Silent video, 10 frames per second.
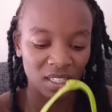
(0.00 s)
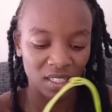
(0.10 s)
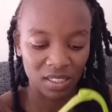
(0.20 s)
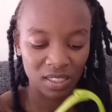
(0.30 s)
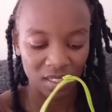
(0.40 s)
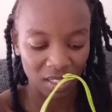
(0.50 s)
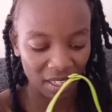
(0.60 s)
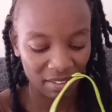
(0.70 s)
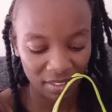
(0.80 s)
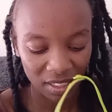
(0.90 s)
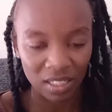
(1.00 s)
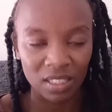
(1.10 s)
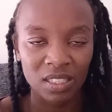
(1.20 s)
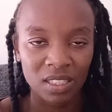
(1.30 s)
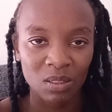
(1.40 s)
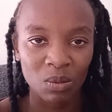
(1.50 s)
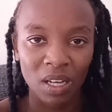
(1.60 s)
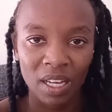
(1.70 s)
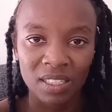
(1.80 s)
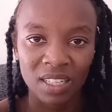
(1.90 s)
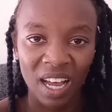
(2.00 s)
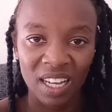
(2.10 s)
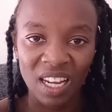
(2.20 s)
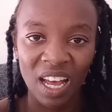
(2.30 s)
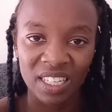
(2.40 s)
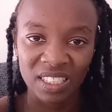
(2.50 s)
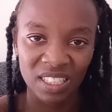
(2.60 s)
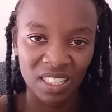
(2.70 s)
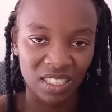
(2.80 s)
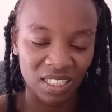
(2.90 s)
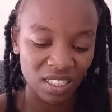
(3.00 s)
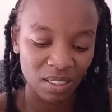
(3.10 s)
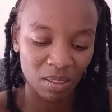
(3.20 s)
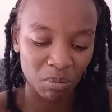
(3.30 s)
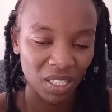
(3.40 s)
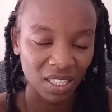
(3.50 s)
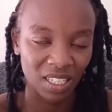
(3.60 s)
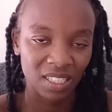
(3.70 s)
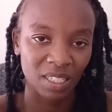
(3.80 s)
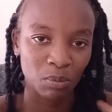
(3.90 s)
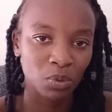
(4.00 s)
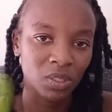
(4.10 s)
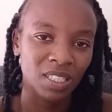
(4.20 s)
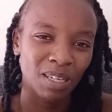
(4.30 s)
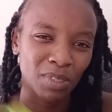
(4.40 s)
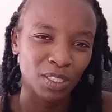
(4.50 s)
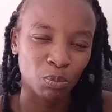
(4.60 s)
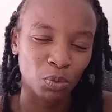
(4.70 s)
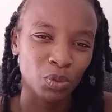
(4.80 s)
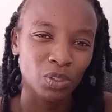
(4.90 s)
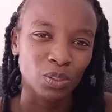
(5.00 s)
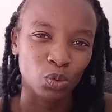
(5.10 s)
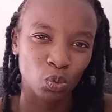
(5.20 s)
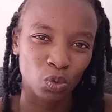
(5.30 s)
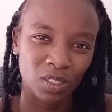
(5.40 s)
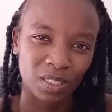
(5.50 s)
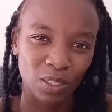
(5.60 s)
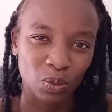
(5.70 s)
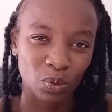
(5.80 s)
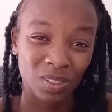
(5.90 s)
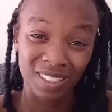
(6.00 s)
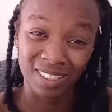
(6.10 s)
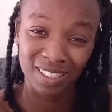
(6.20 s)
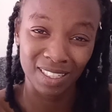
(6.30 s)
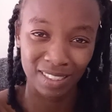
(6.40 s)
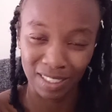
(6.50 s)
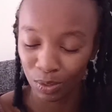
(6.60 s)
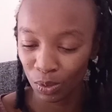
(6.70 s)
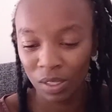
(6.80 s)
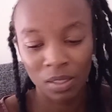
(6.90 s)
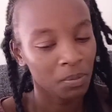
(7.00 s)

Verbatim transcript: it's i feel it's kind of unhygienic being that i put here my sponge to wash the utensils and all